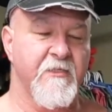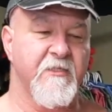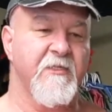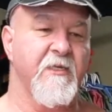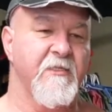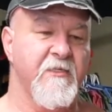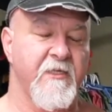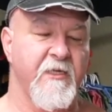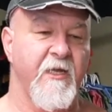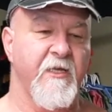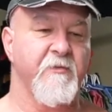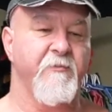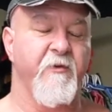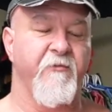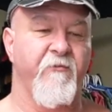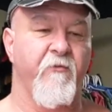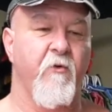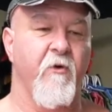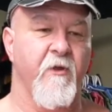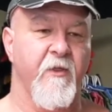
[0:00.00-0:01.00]
60 days
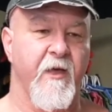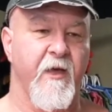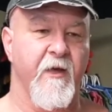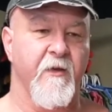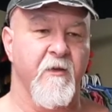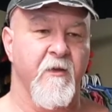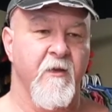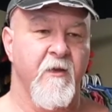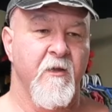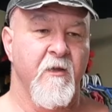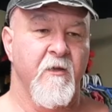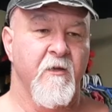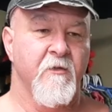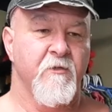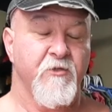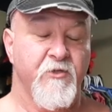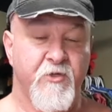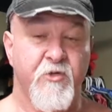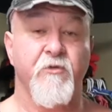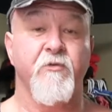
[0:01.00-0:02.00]
before that
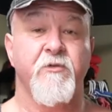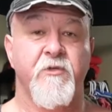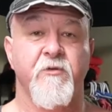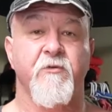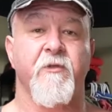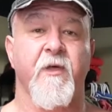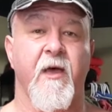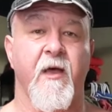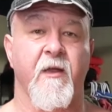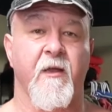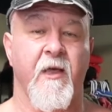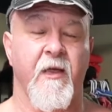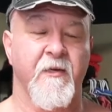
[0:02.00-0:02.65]
to do that.